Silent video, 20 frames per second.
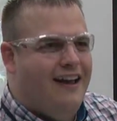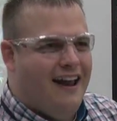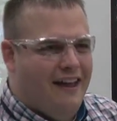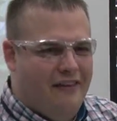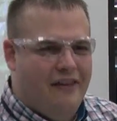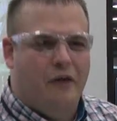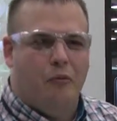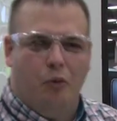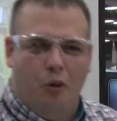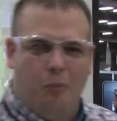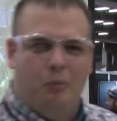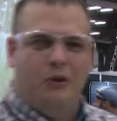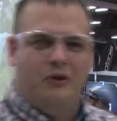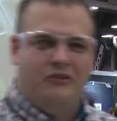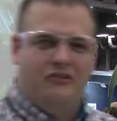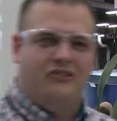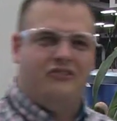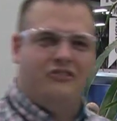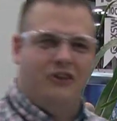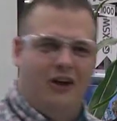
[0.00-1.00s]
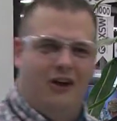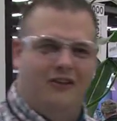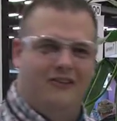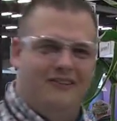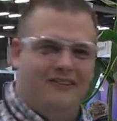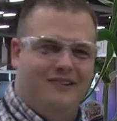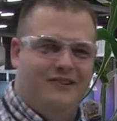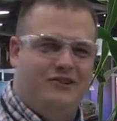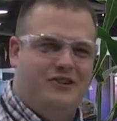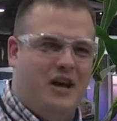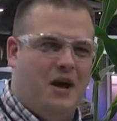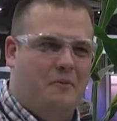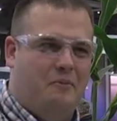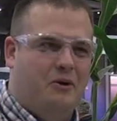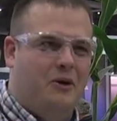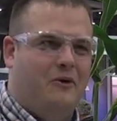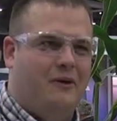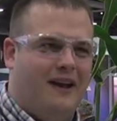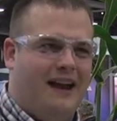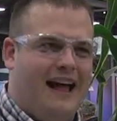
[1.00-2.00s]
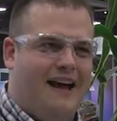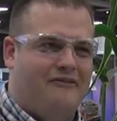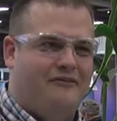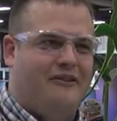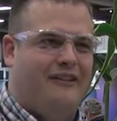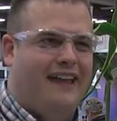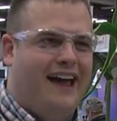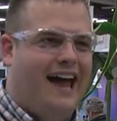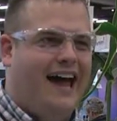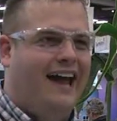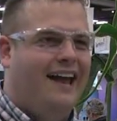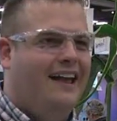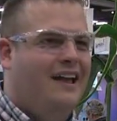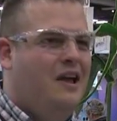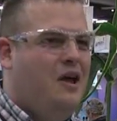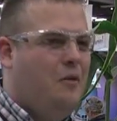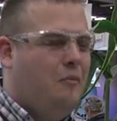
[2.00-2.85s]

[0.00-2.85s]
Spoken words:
and then we'll put the salt and shampoo in after that.